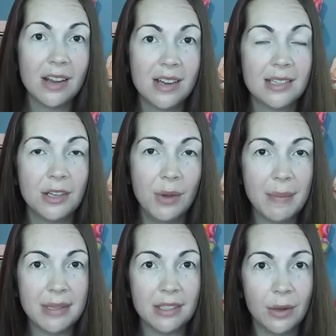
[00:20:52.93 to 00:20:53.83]
there is a new
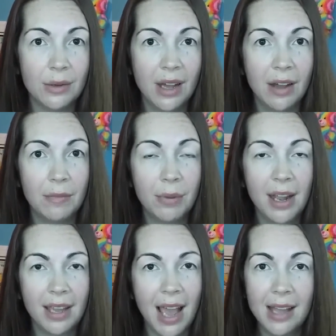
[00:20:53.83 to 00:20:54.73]
episode of
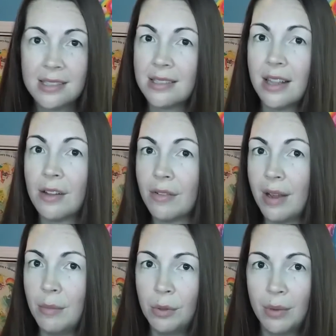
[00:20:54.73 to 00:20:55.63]
Britecast, the
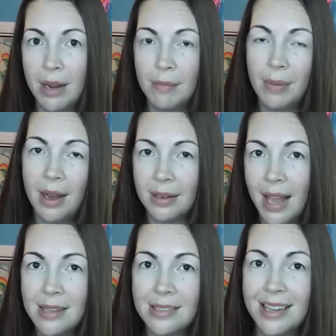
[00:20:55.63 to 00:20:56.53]
Rainbow Brite
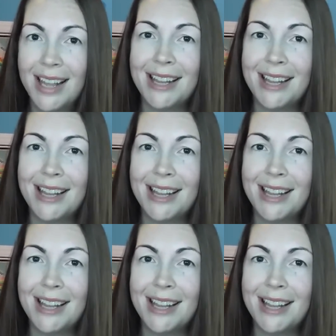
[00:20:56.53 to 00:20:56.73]
podcast,